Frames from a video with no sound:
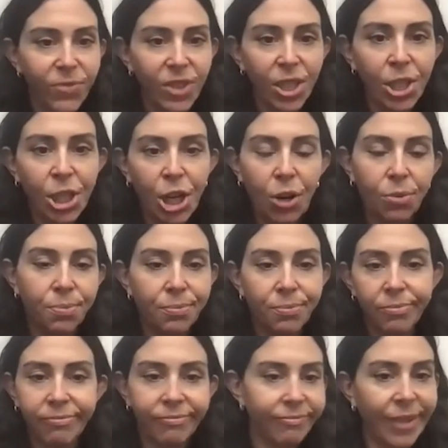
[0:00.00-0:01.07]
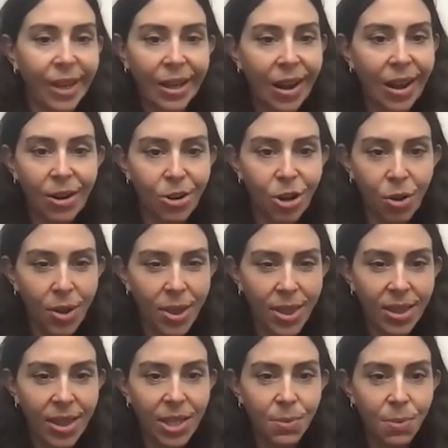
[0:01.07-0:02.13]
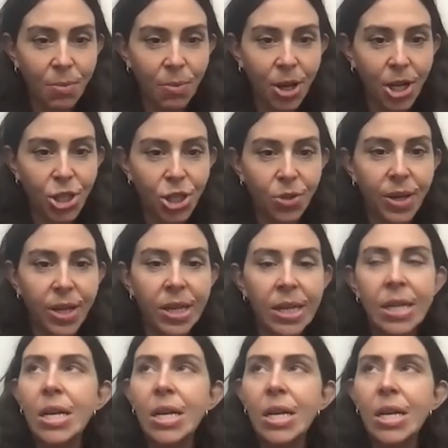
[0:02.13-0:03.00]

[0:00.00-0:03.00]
you know I, I don't know i think that's one way to do it